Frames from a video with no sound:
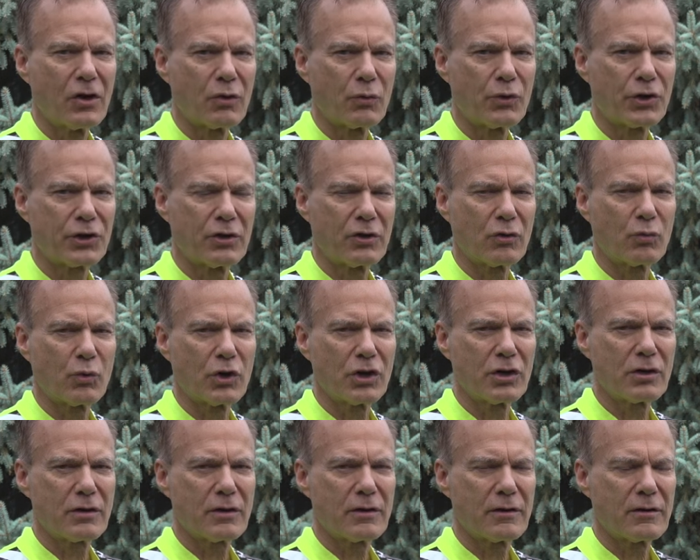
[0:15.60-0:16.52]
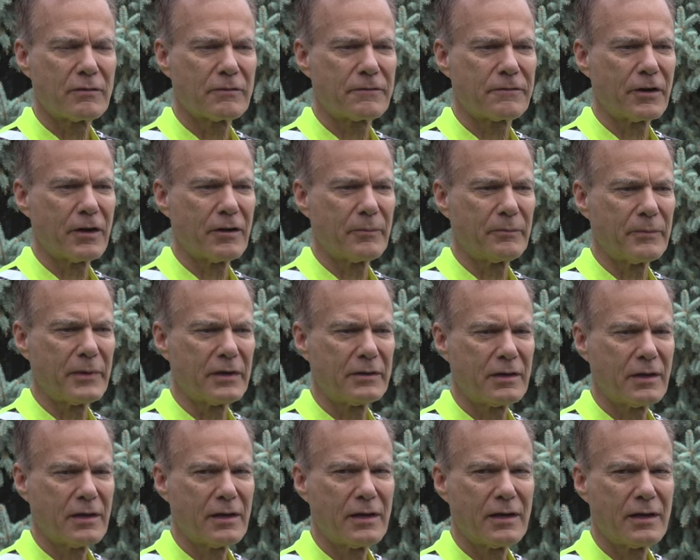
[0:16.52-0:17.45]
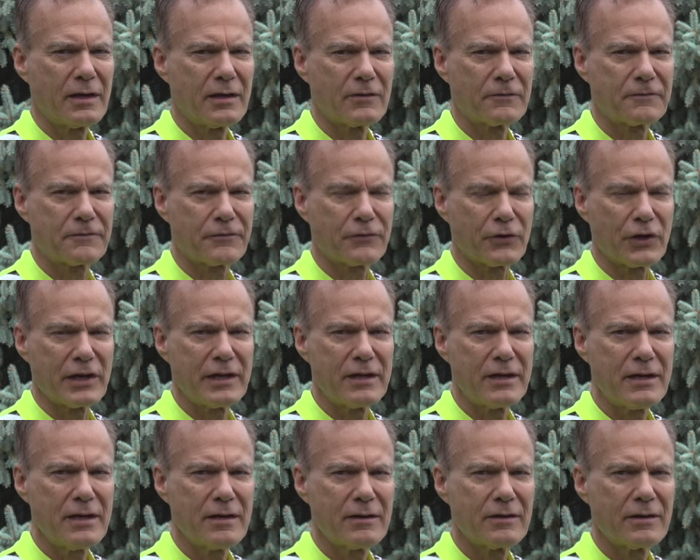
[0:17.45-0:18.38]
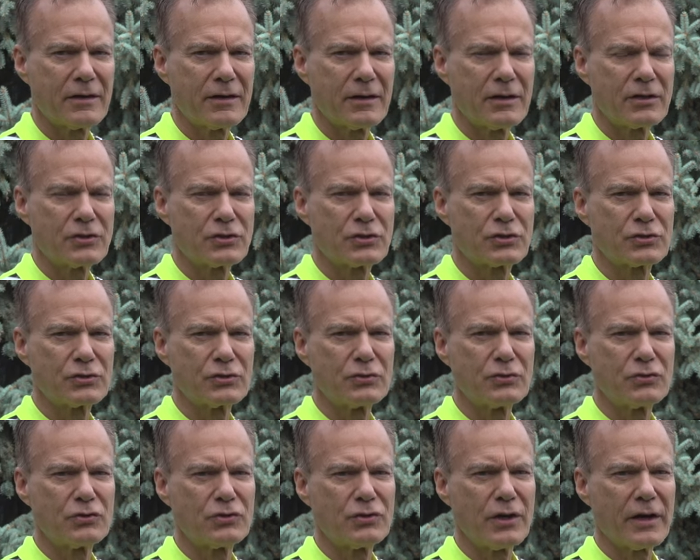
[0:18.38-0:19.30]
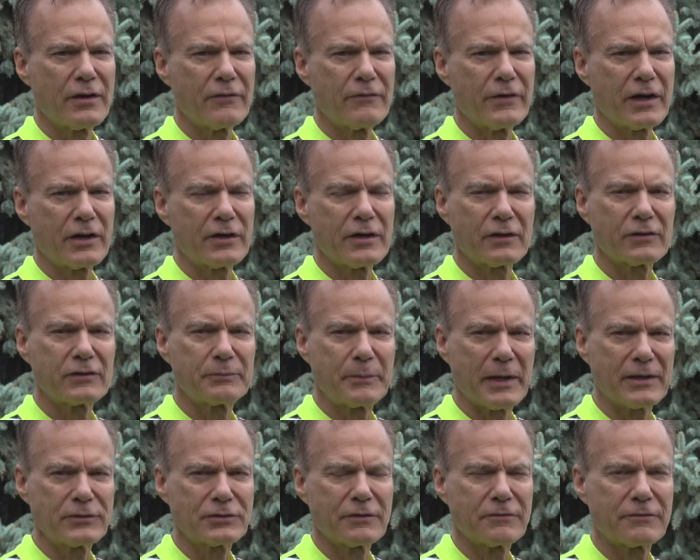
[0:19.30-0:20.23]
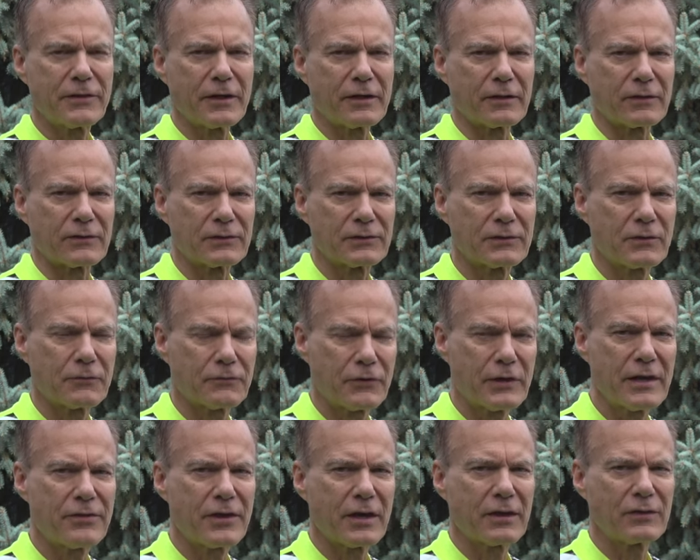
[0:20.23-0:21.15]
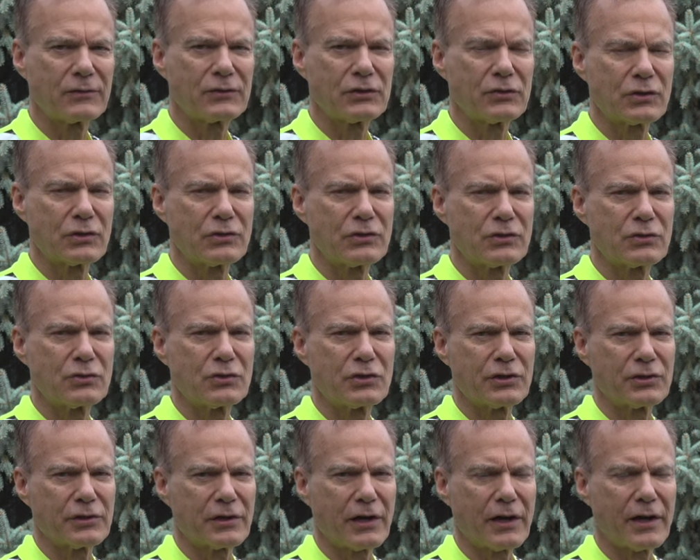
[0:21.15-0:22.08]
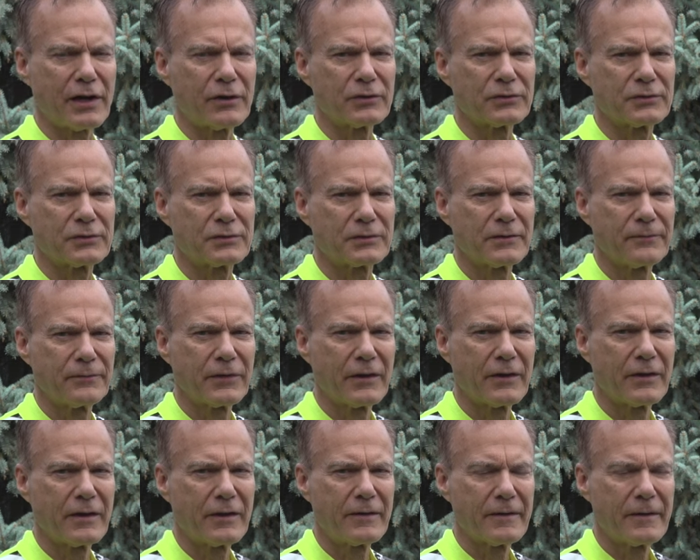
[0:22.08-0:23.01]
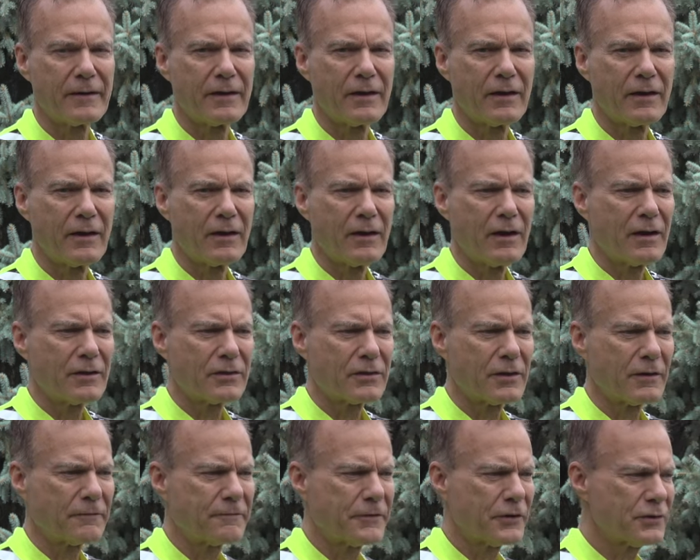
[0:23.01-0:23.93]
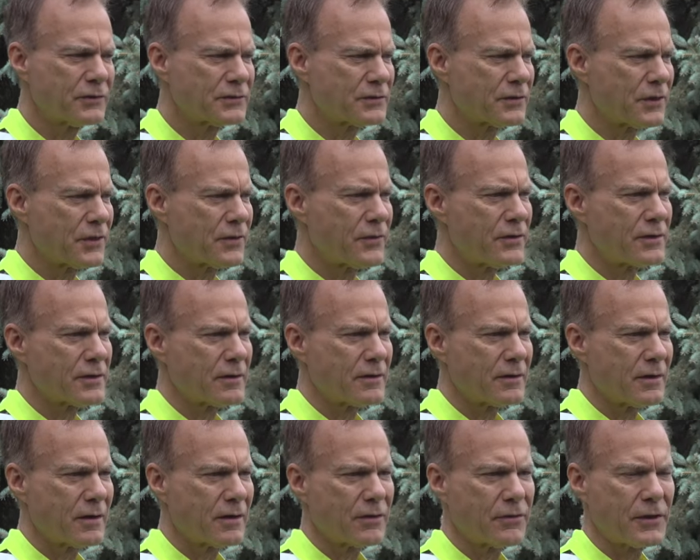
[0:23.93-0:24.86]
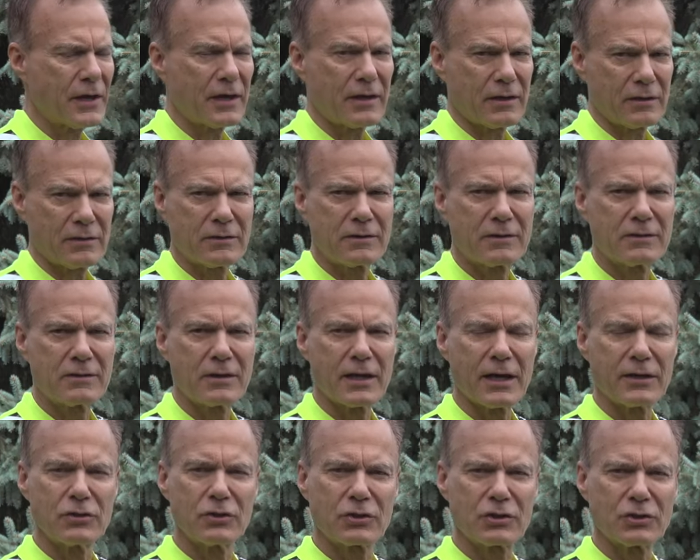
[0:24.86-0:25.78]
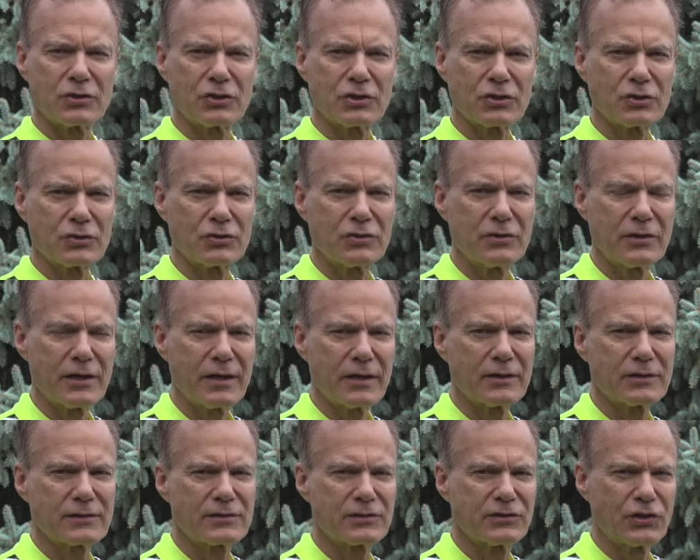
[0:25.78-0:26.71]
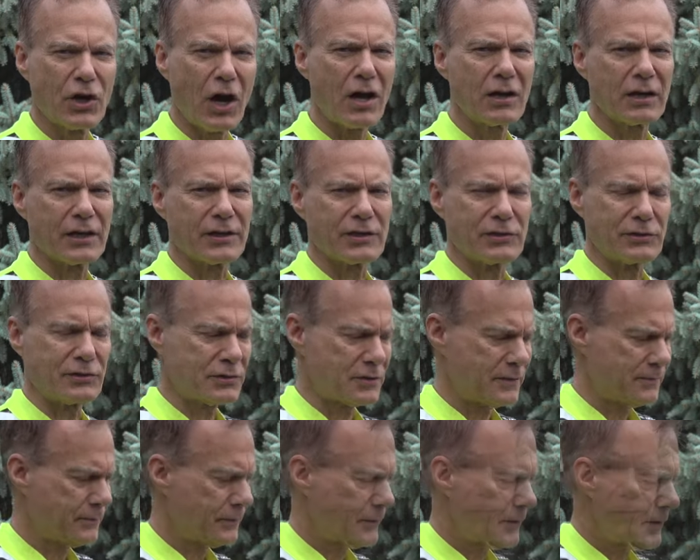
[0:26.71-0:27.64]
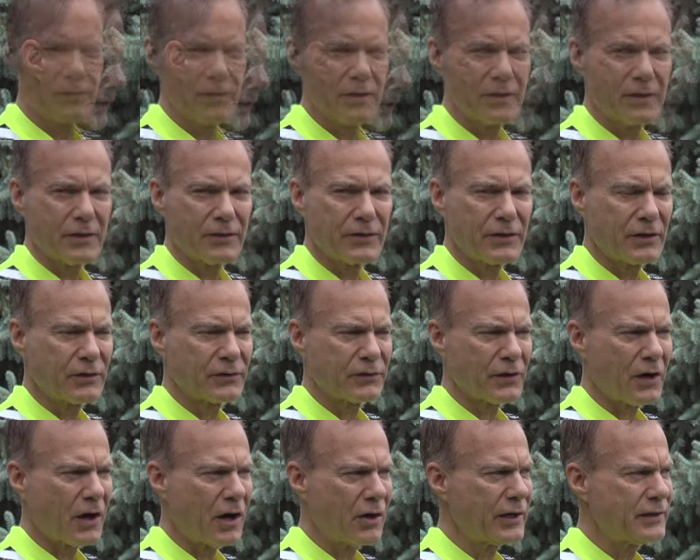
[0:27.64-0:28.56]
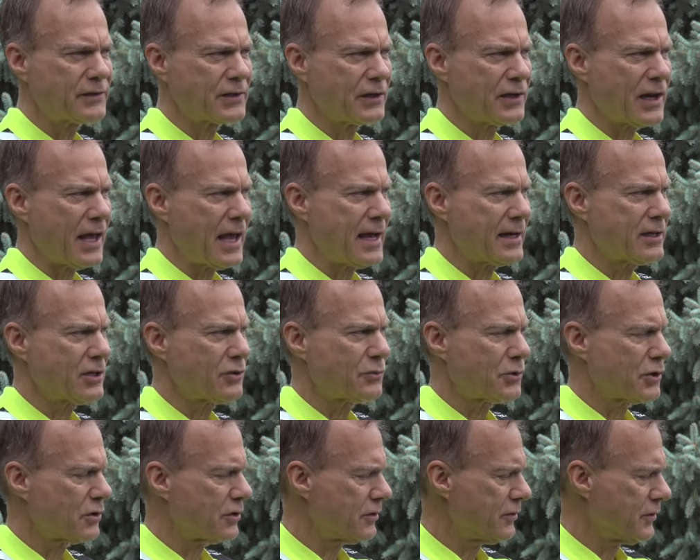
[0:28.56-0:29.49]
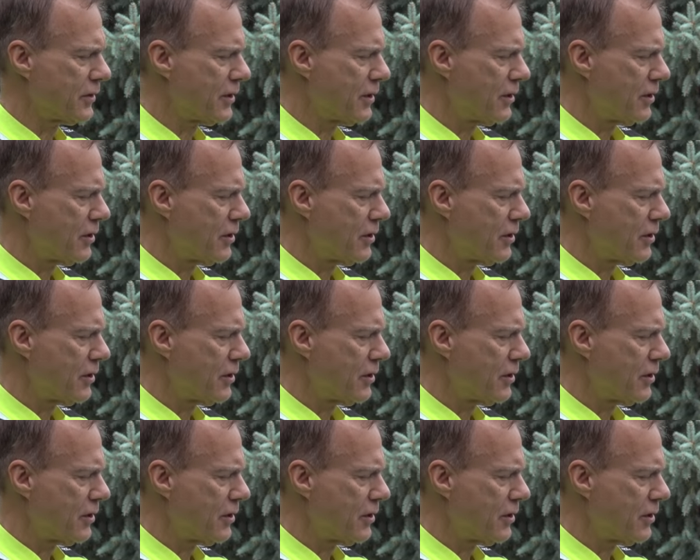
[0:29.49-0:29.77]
We're going to work from free to very expensive things, free things you can do to your house. The first thing that you can do is knowledge. There's always an annual